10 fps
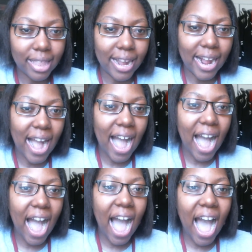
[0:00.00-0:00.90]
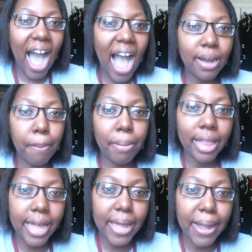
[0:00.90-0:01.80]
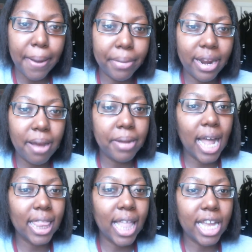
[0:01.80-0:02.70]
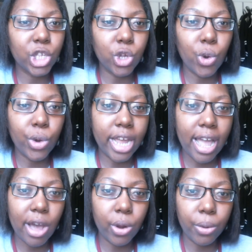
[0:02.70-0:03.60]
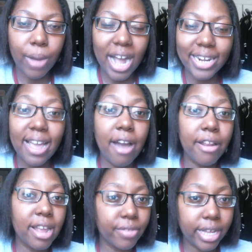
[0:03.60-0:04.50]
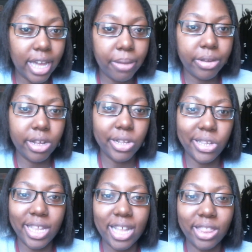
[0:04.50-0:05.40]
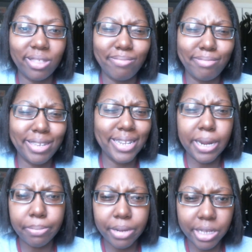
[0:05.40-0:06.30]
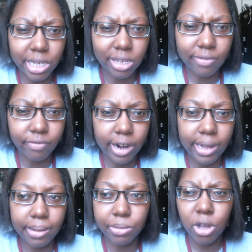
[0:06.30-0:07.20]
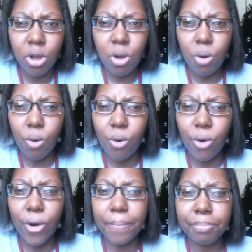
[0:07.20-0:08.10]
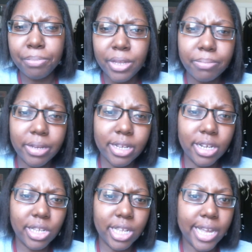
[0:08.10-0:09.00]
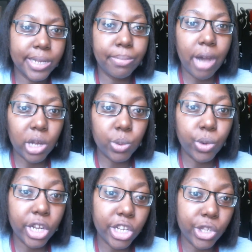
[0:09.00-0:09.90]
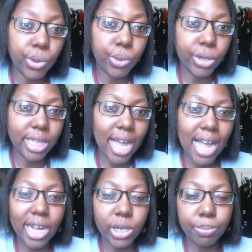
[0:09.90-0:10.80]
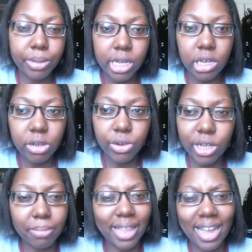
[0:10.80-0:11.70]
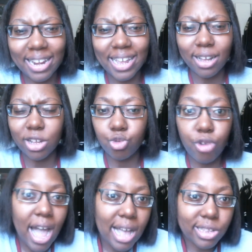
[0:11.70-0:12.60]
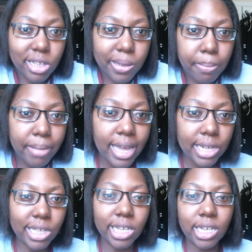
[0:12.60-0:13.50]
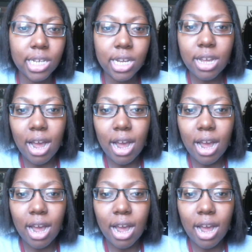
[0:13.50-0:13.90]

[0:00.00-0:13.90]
like I complain, but I'm not like so down on it. Why down every game because it's not 1080p 60 frames or because the Xbox One is doing 900p or something like that because Ryse looks amazing.